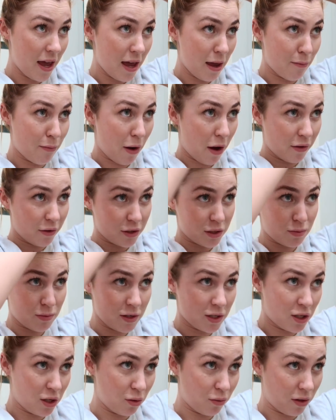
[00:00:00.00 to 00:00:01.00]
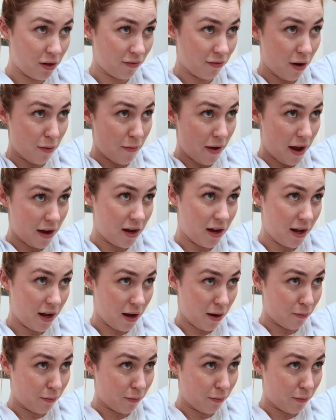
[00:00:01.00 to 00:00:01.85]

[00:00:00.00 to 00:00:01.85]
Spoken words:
It bothers me too whenever I'm editing.